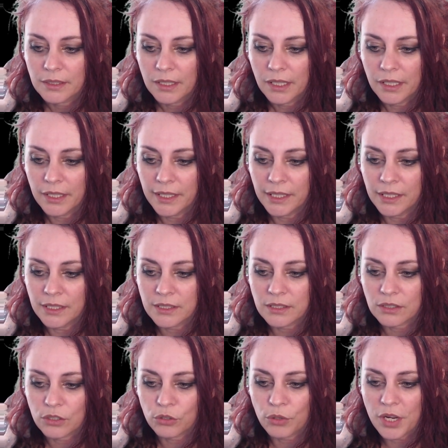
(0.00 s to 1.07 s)
and
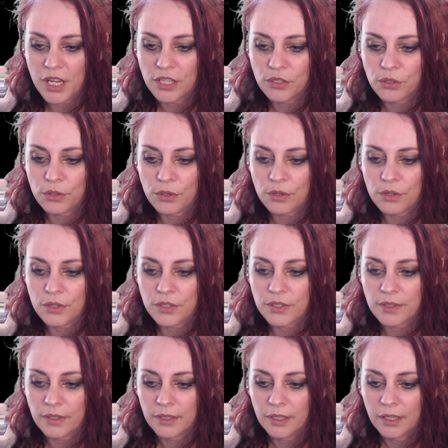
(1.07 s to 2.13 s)
creatures.
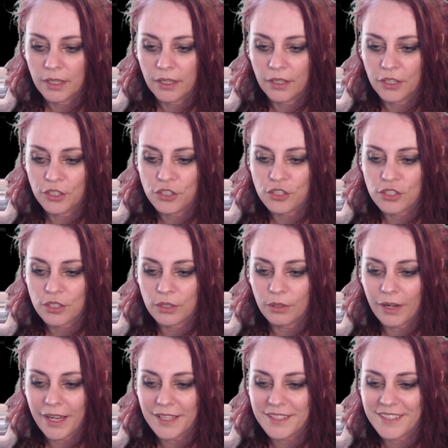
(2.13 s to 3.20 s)
Uh, the
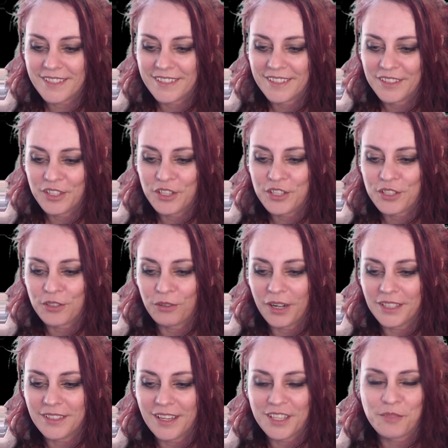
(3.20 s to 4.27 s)
Scrat. The
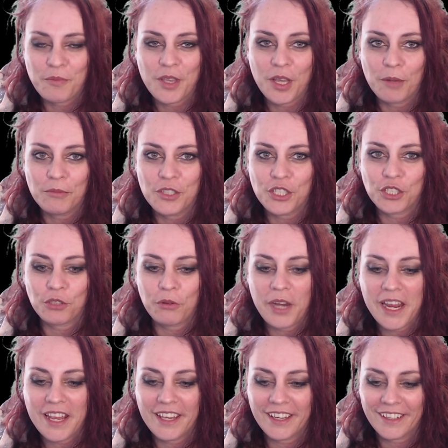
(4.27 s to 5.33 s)
Scrat has become the
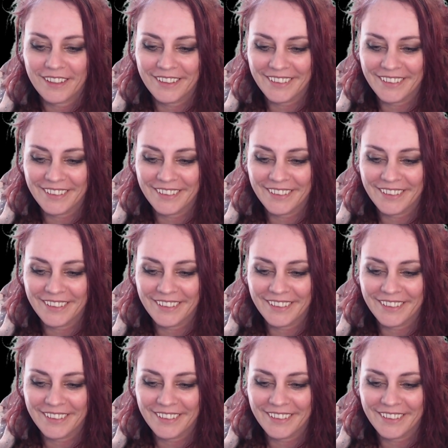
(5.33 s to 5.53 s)
Shriek.